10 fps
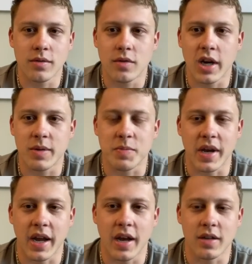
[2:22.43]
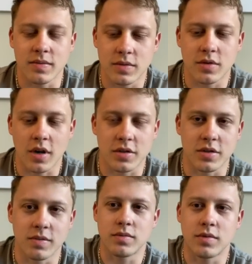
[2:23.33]
grabs my hand and starts
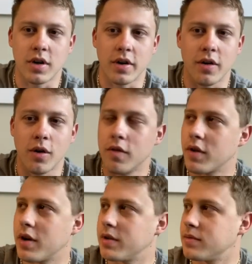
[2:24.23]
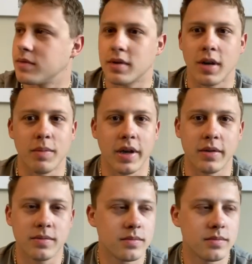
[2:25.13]
to turn it over, and I'm like,